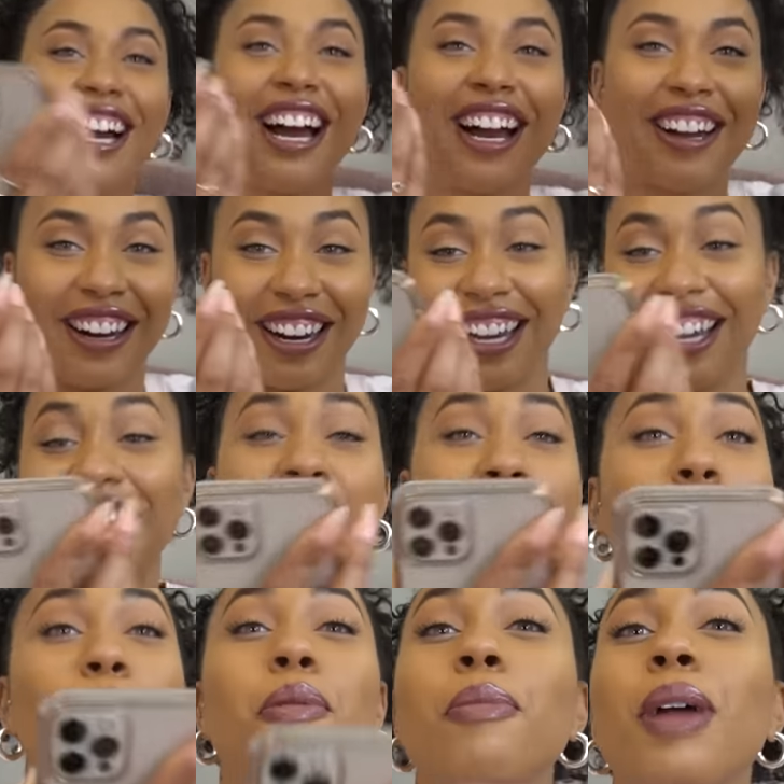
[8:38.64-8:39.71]
All right,
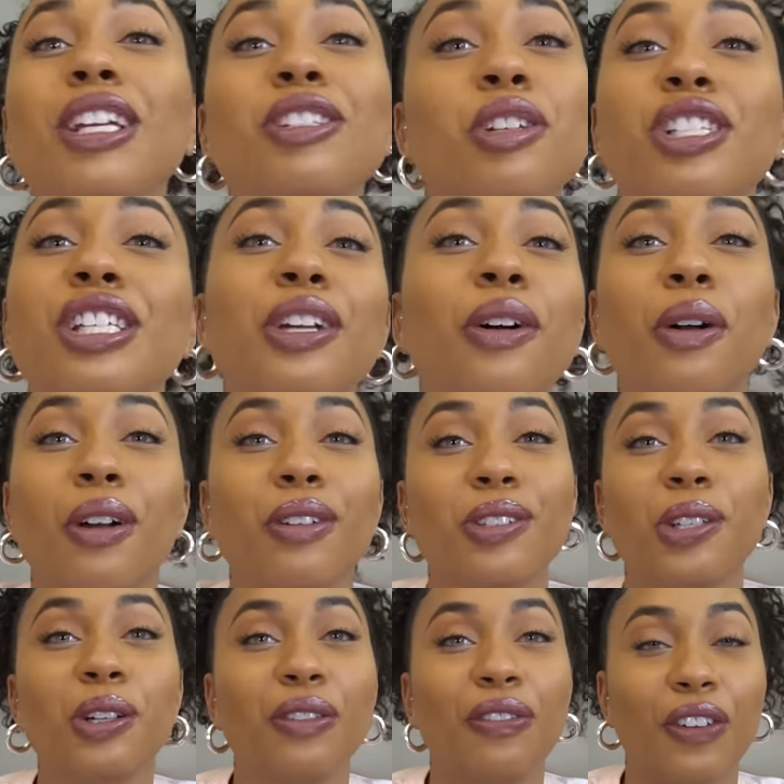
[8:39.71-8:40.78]
I'm gonna make sure she don't go
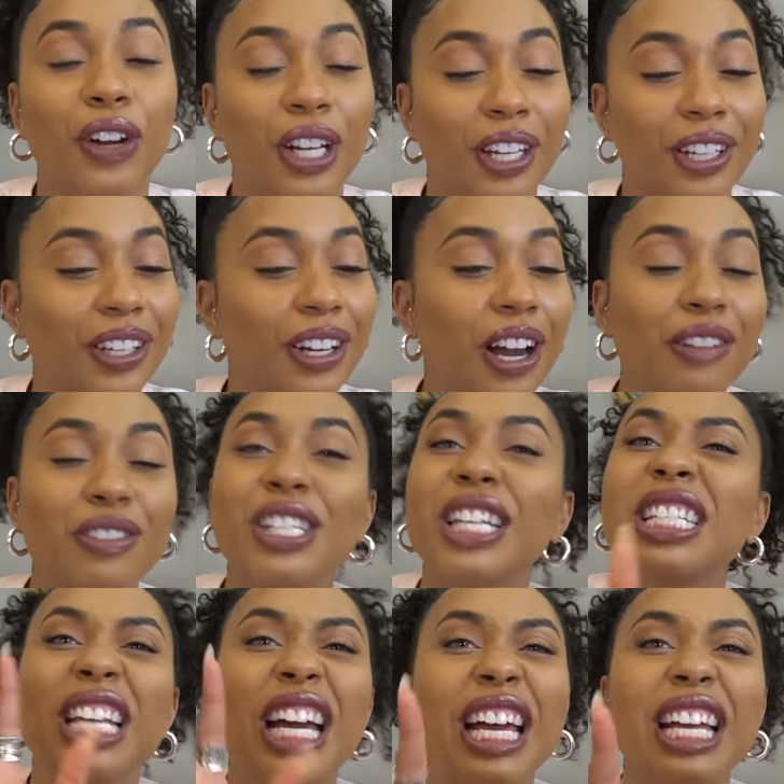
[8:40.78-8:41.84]
too far, y'all. If
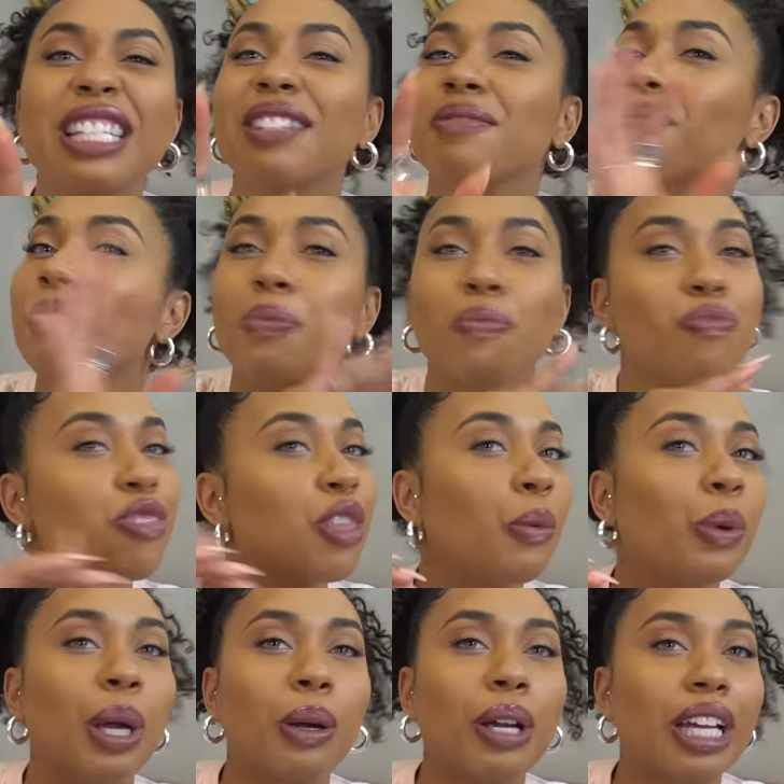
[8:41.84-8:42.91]
she does,
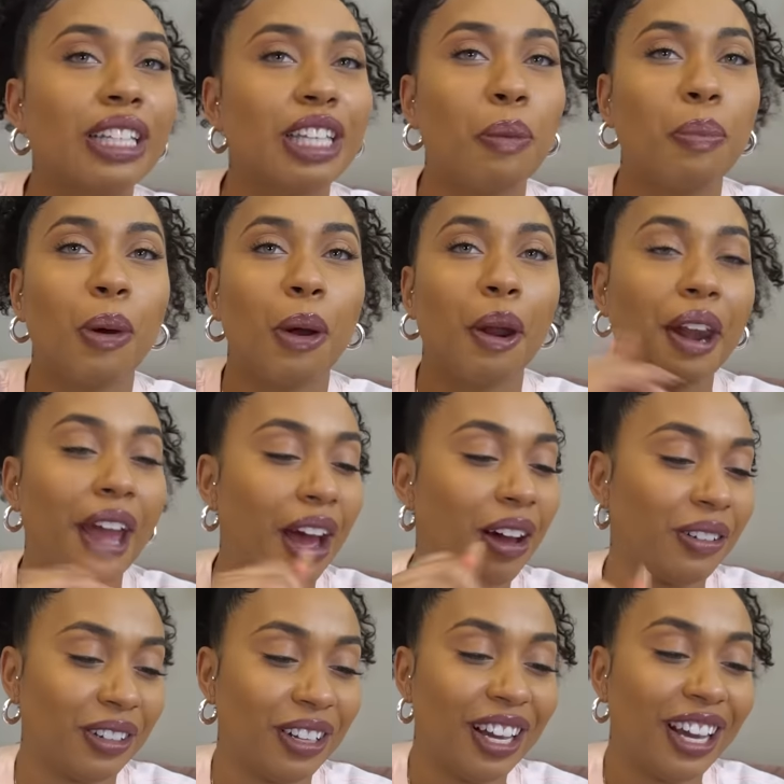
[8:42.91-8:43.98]
we gonna cut that part
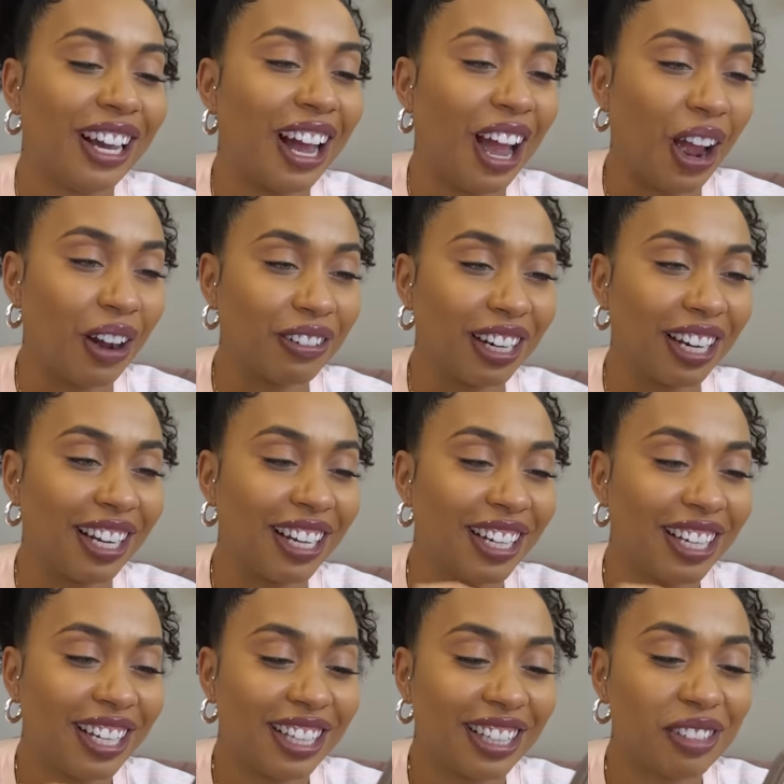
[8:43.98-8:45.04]
out. All right,
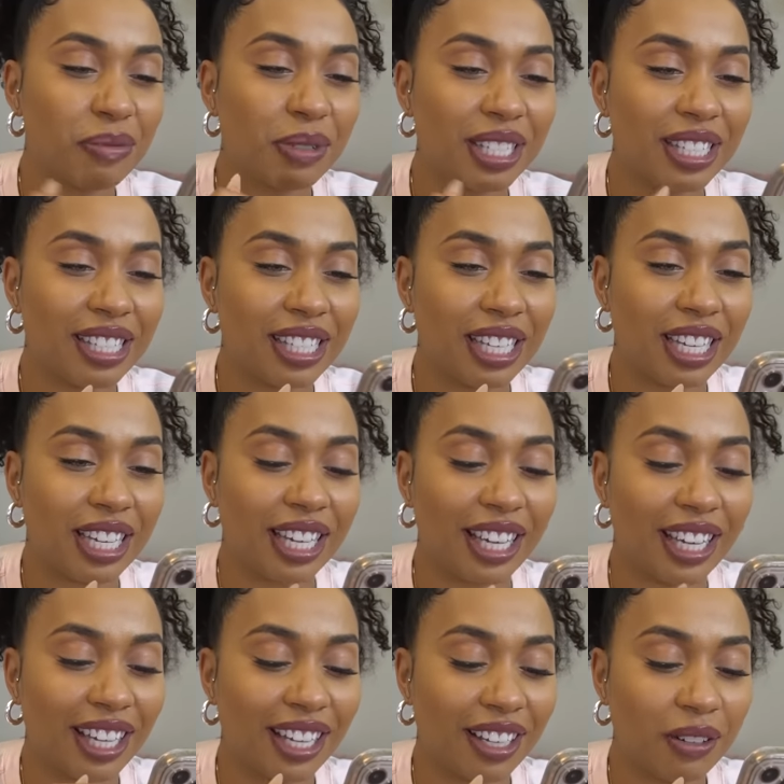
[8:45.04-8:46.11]
let me
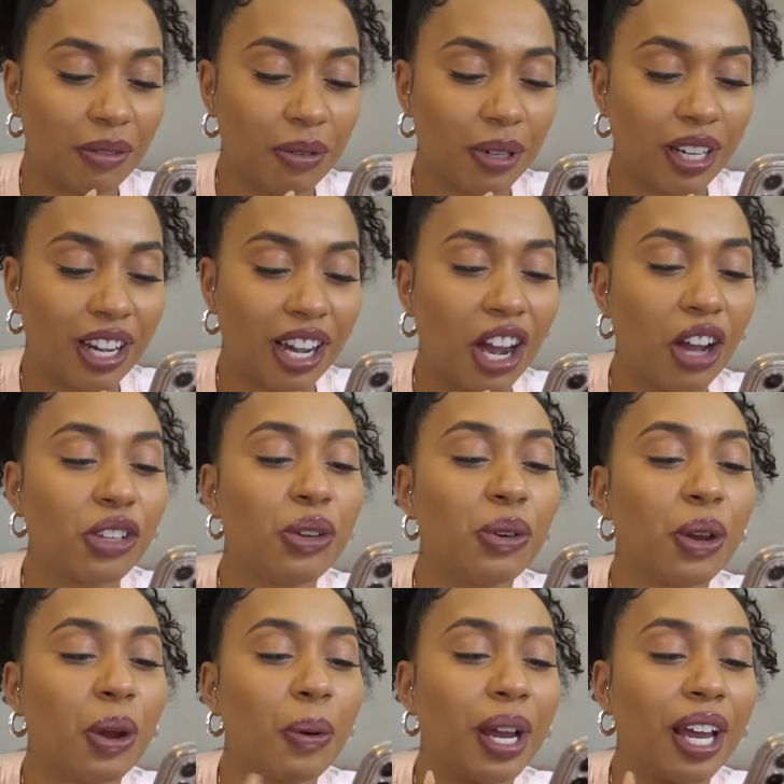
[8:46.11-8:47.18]
see. What, you
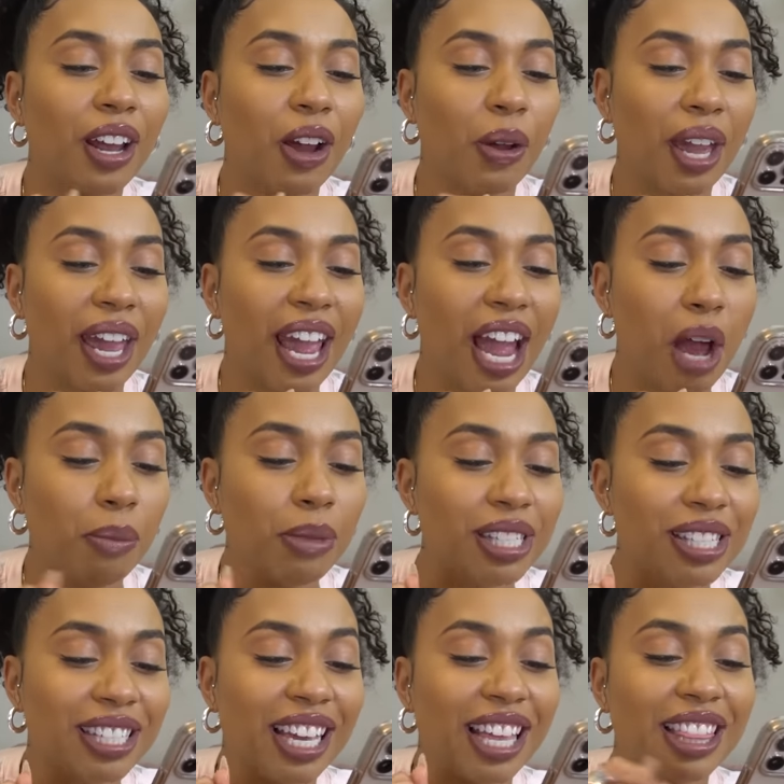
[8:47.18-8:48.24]
know what? Okay, I'm gonna
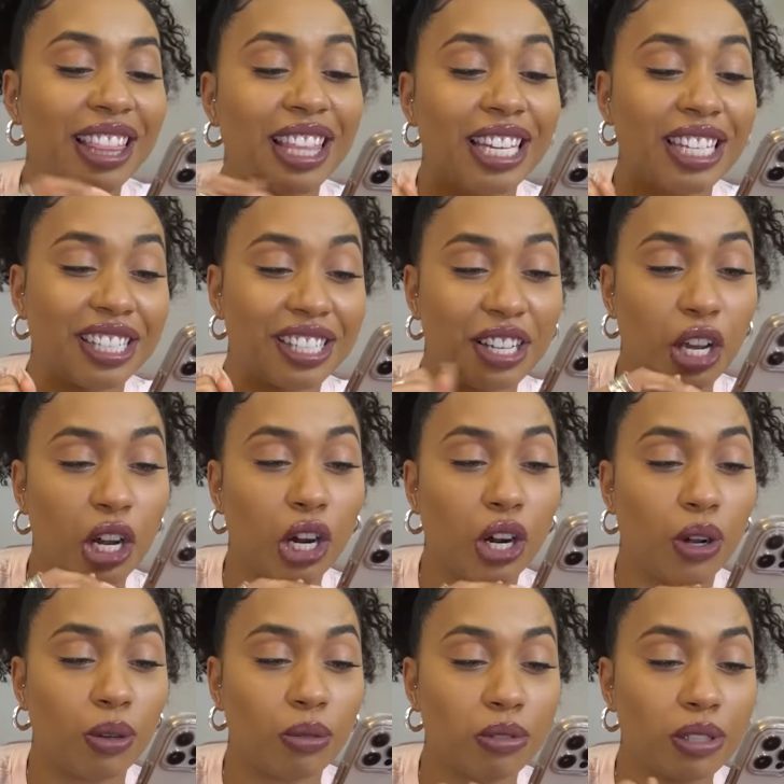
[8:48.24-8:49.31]
send this
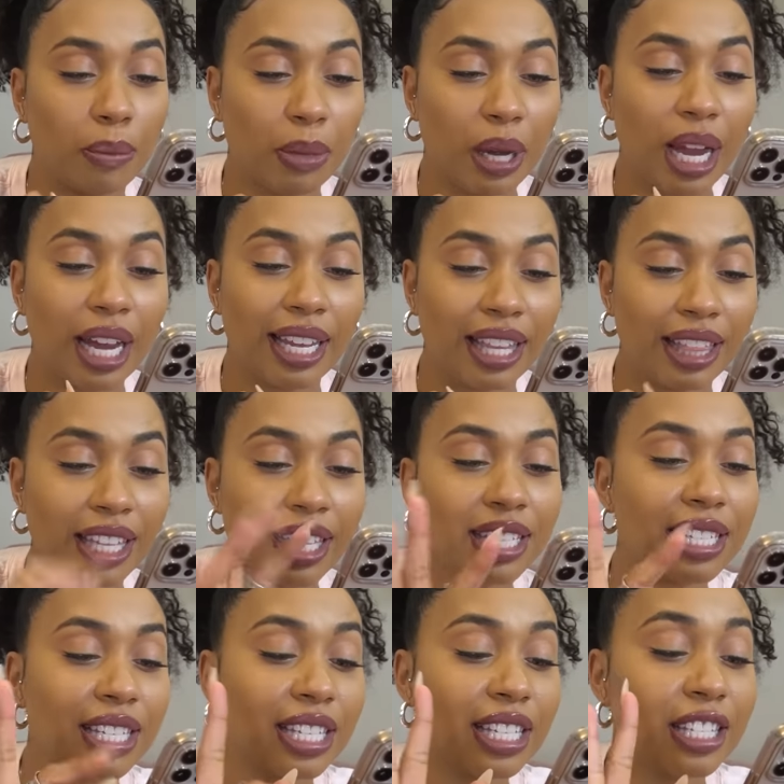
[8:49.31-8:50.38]
girl's body.
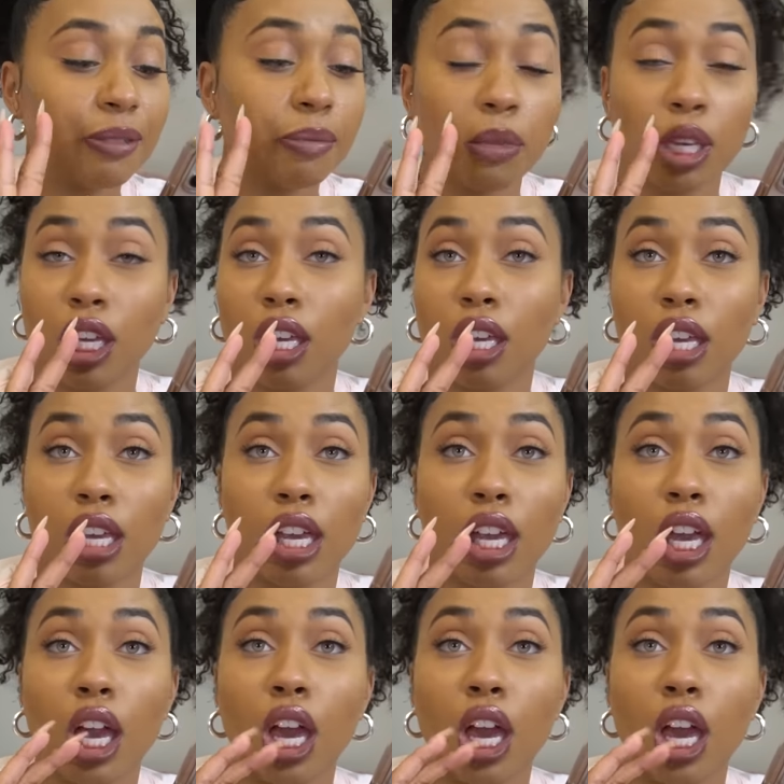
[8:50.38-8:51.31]
This is me